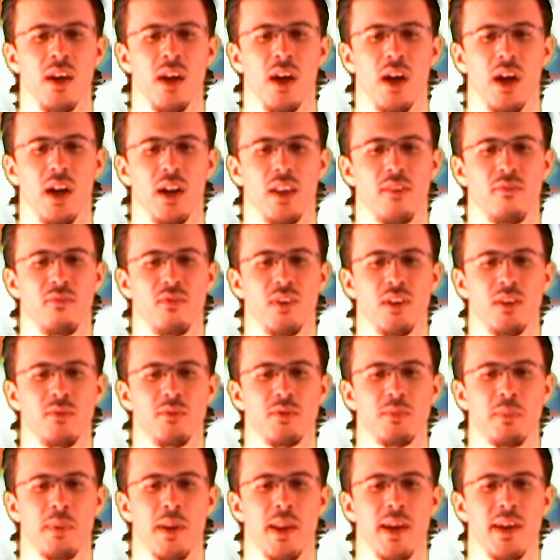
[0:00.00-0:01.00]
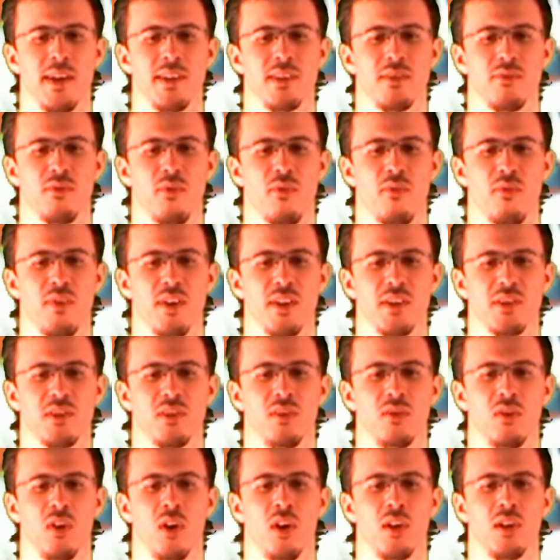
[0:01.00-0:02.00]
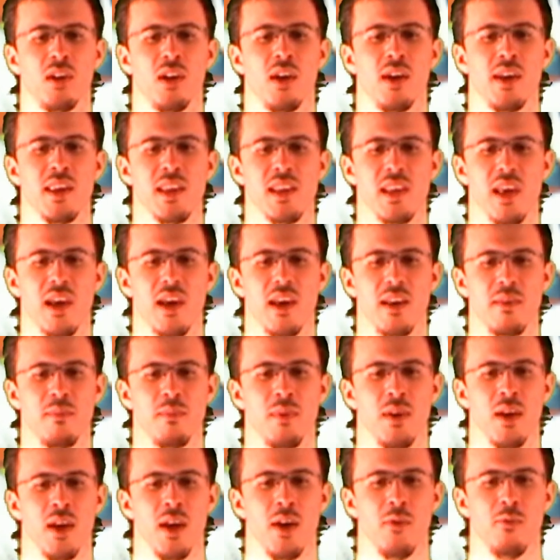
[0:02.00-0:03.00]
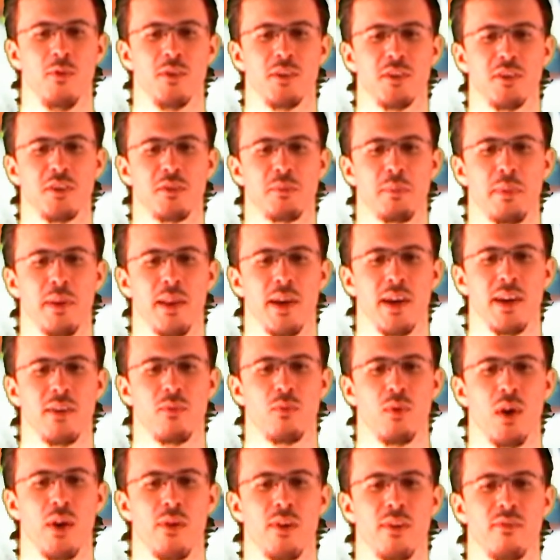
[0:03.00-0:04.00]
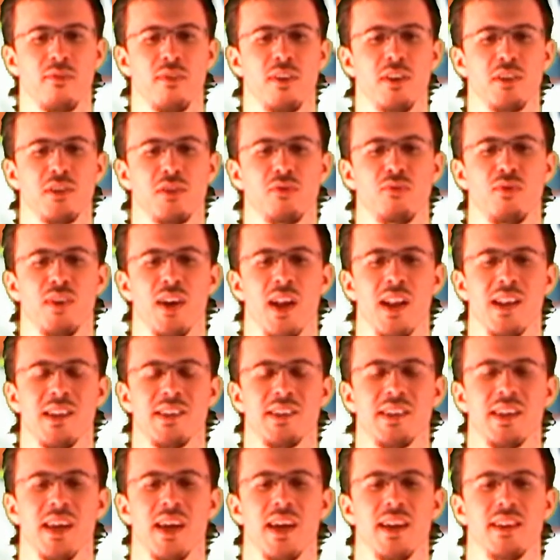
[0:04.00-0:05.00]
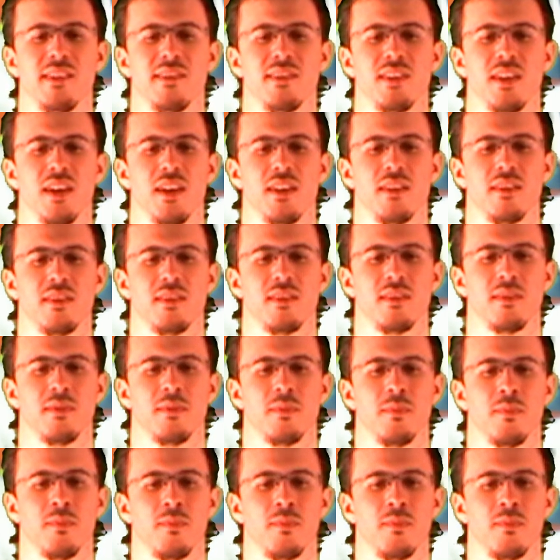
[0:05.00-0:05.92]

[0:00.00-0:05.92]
and involves players of a fictional online game which is played wearing virtual reality headsets.